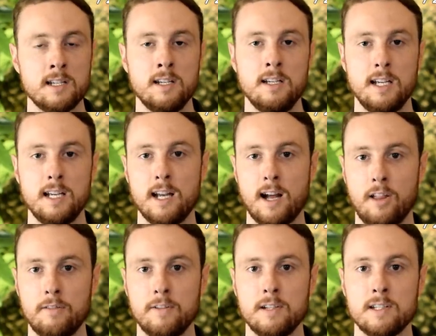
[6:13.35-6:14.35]
in
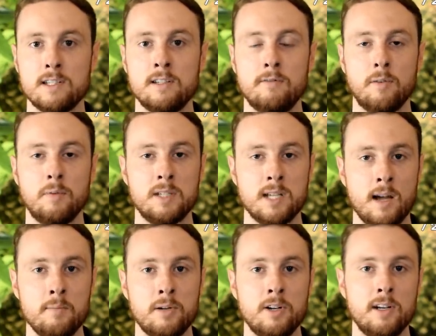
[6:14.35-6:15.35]
elephants from the time
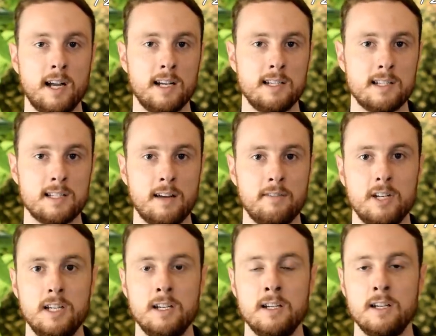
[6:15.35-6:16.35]
period
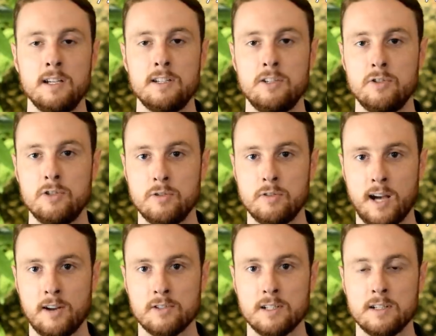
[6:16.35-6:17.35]
1970 to
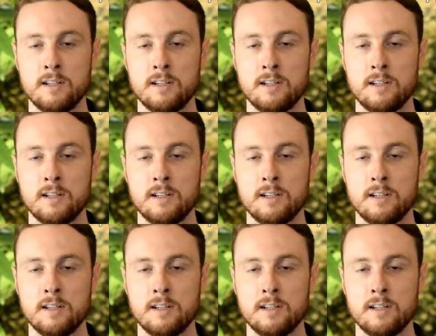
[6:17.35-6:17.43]
2000.